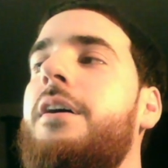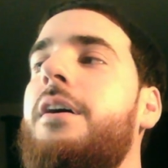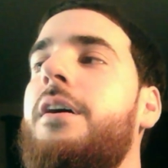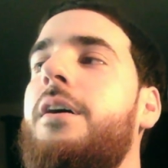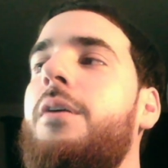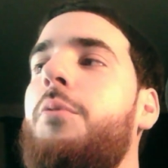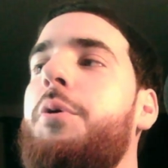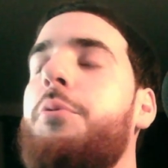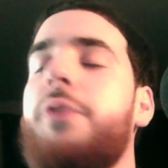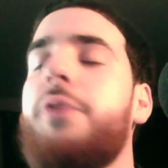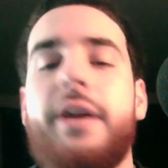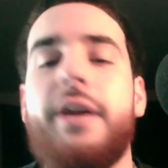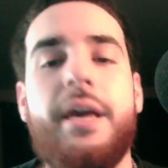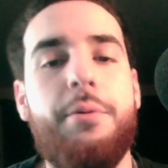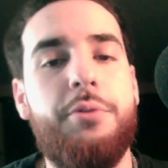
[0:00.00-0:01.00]
We were not
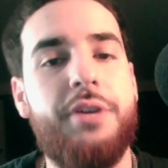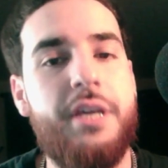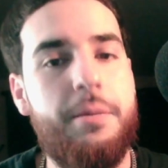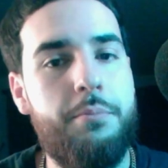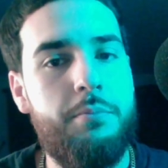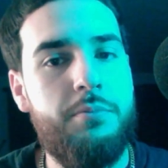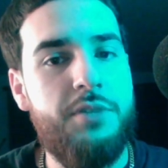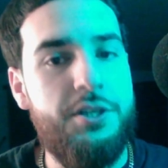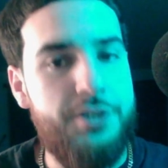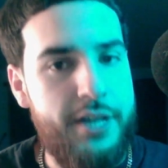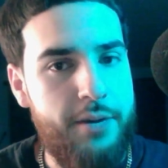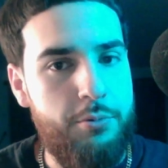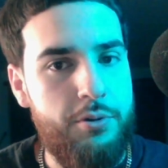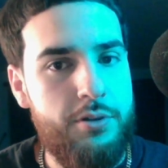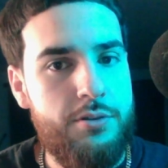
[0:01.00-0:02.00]
able to keep TJ
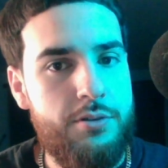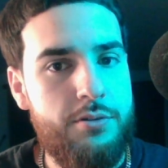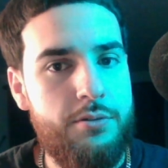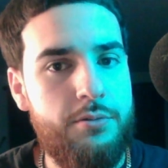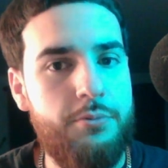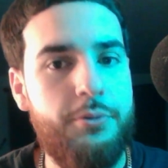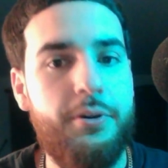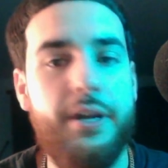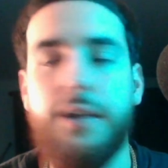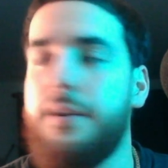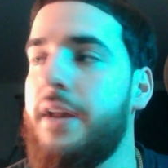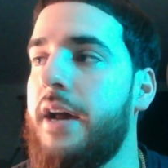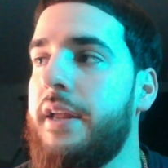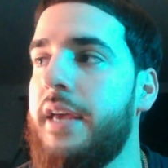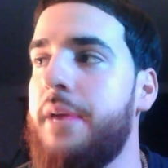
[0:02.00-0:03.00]
Edwards. We were
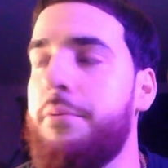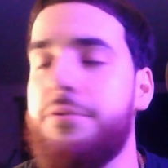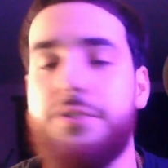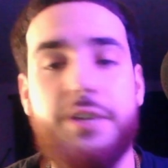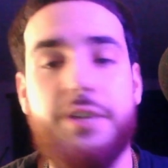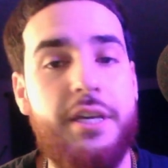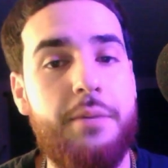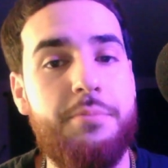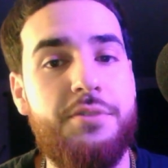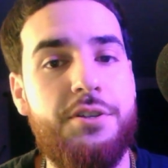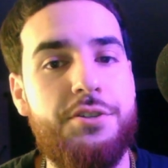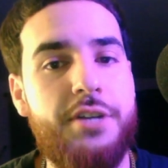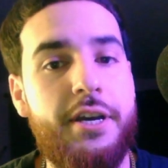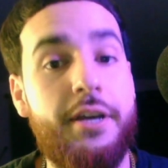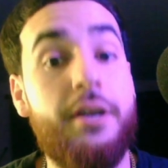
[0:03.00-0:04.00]
not able to keep
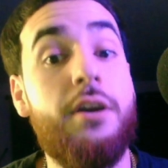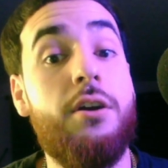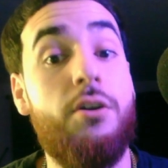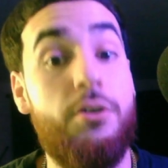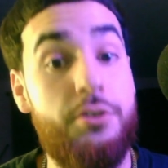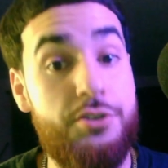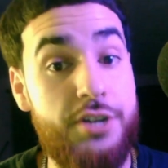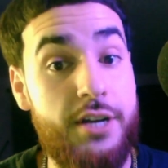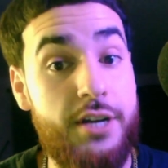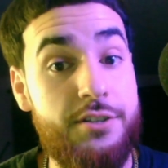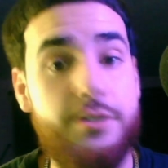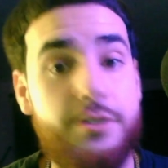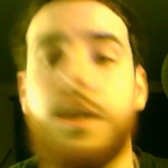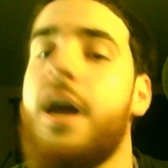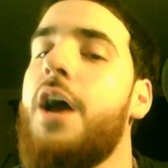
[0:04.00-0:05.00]
CJ
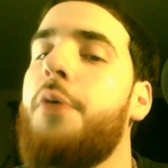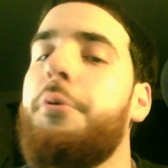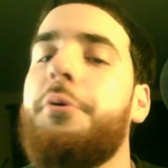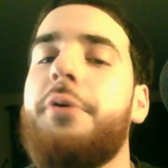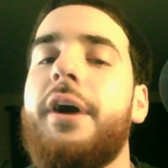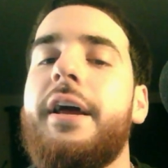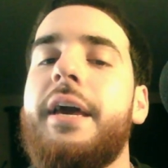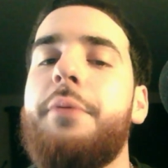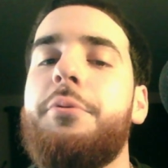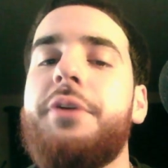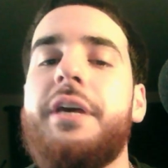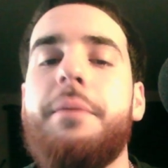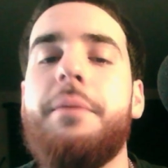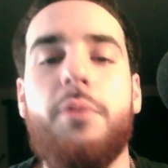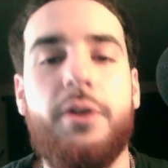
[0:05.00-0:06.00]
Gardner-Johnson. We were not able to
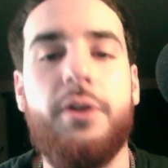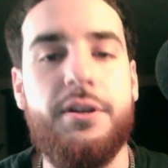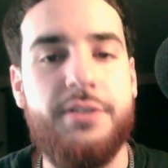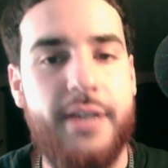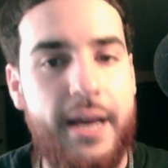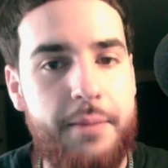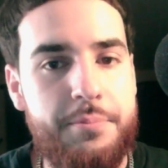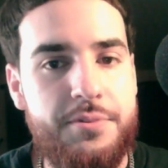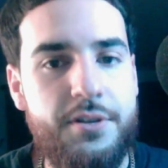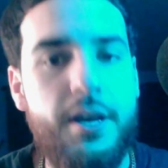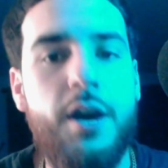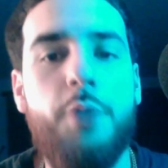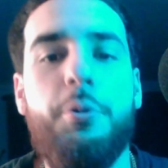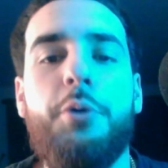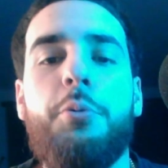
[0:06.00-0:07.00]
keep Marcus Epps.
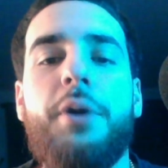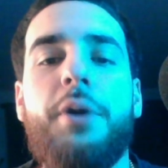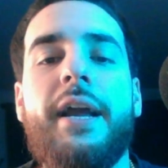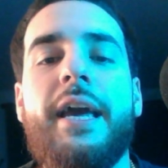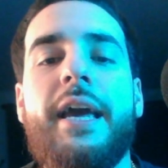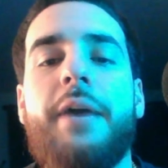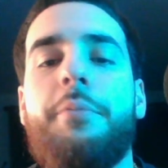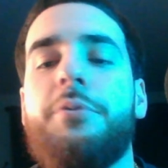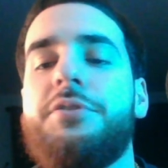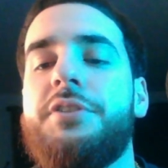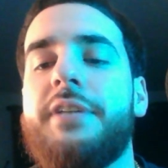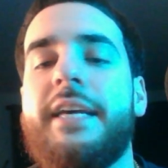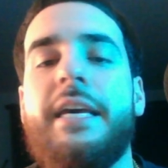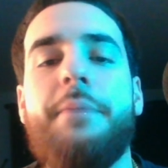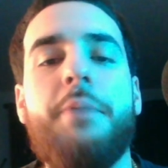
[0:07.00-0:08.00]
We were not able to
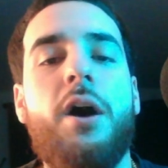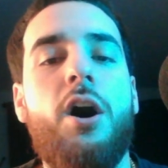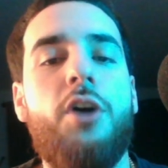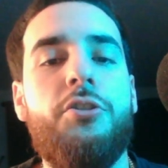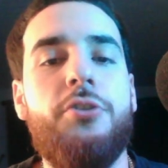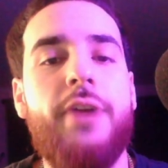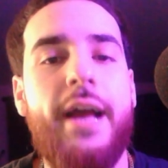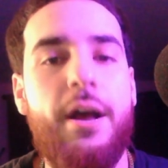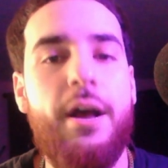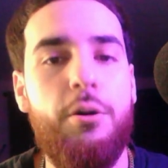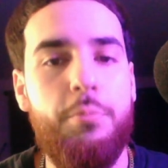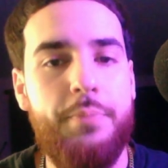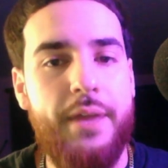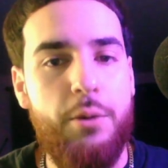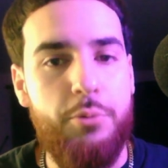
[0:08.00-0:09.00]
keep other help
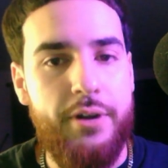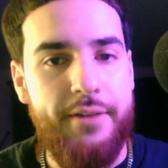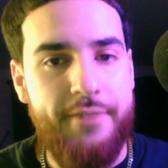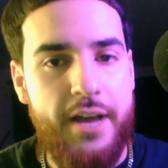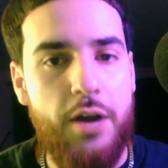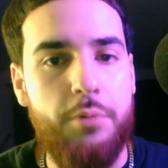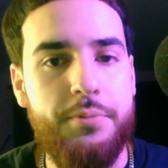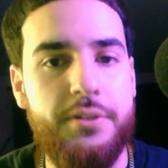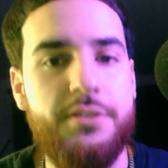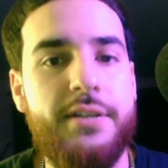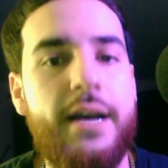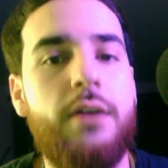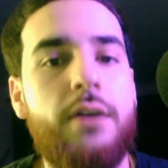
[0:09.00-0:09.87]
that would have helped us out.